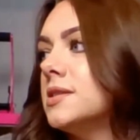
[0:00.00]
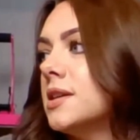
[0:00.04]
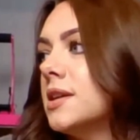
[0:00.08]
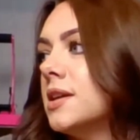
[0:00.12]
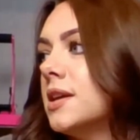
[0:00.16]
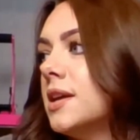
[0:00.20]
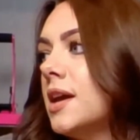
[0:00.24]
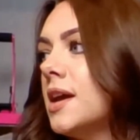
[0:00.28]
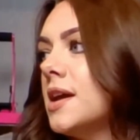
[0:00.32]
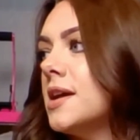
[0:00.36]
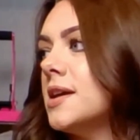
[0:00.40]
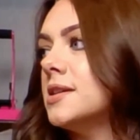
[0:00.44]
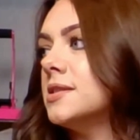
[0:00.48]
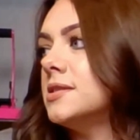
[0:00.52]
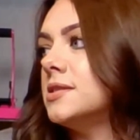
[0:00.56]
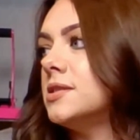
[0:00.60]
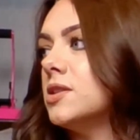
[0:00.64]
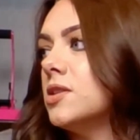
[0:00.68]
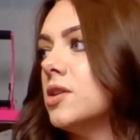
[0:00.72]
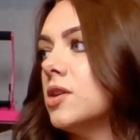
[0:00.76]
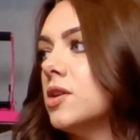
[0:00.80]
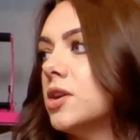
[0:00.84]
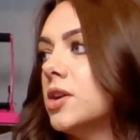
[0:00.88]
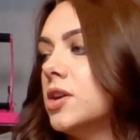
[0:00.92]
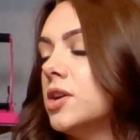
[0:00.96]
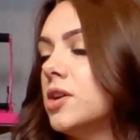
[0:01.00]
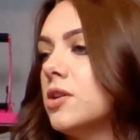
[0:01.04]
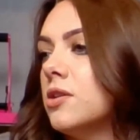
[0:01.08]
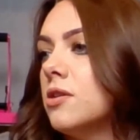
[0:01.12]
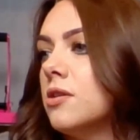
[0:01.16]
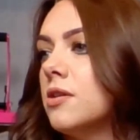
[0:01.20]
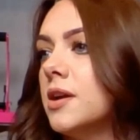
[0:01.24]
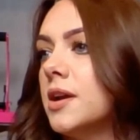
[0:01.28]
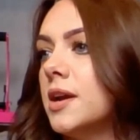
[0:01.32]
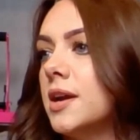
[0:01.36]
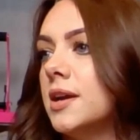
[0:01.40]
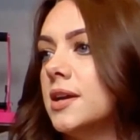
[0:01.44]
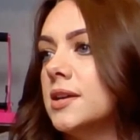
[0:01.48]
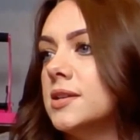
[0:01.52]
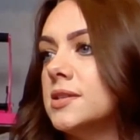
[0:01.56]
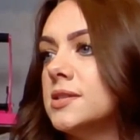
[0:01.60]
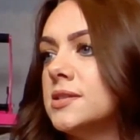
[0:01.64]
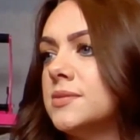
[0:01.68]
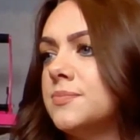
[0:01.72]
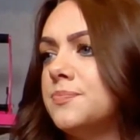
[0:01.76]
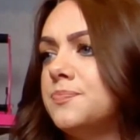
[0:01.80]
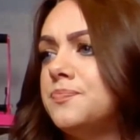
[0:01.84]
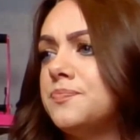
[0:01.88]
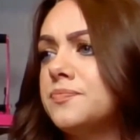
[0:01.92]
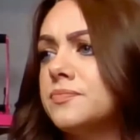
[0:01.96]
in case you're
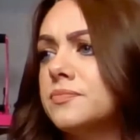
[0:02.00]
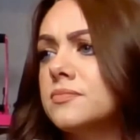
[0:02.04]
curious,